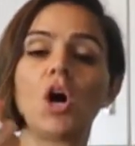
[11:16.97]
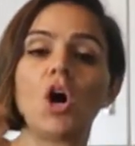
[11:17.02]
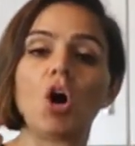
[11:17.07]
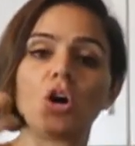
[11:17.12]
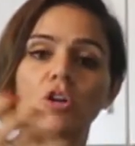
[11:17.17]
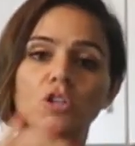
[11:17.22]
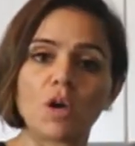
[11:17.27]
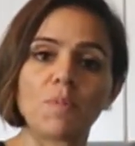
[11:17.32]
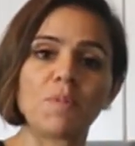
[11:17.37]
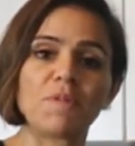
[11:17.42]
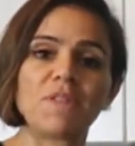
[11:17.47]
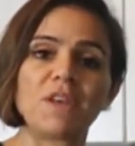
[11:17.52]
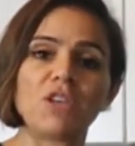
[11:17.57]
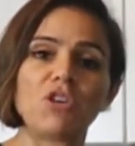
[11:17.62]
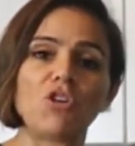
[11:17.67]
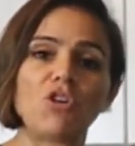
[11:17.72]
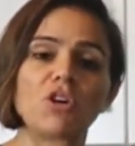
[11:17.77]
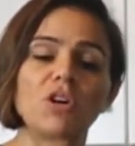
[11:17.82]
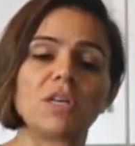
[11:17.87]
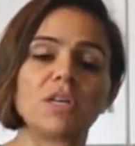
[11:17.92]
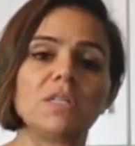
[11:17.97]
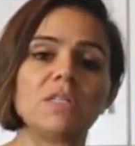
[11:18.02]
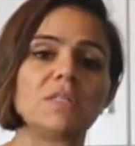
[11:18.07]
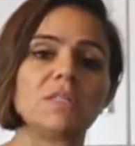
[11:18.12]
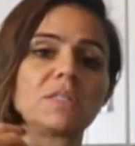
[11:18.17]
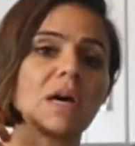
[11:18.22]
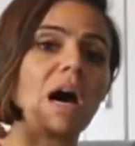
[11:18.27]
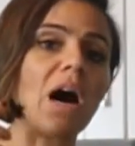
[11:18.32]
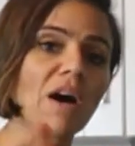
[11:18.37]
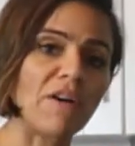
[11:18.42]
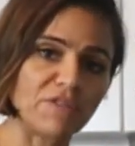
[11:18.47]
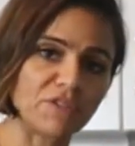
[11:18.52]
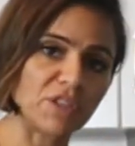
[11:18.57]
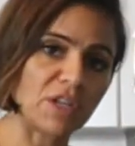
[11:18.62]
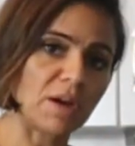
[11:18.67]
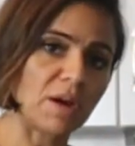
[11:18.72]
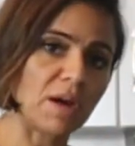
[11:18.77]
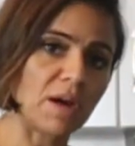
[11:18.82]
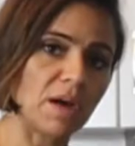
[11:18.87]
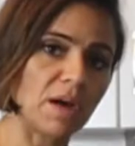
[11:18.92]
on top of their yogurt
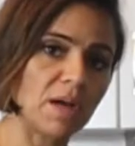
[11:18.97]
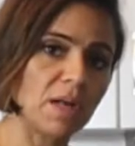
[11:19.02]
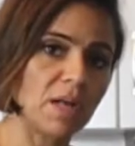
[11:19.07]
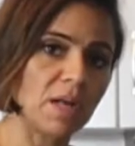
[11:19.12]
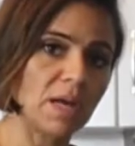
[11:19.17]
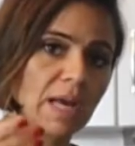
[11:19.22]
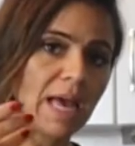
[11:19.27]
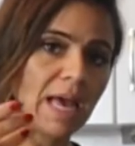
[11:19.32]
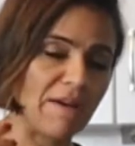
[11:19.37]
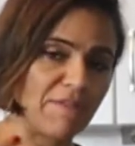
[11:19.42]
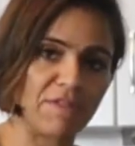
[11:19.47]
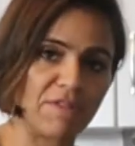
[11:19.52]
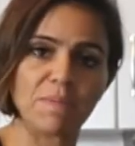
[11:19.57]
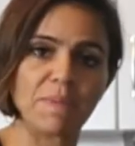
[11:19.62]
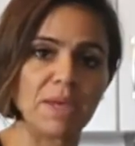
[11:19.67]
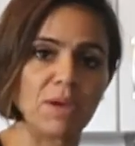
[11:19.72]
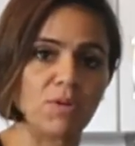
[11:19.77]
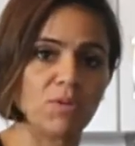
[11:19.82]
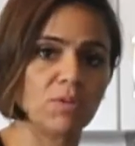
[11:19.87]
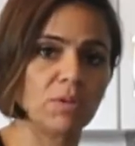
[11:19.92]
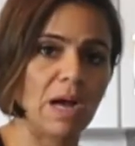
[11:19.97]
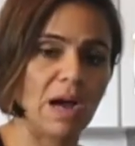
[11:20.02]
after every meal.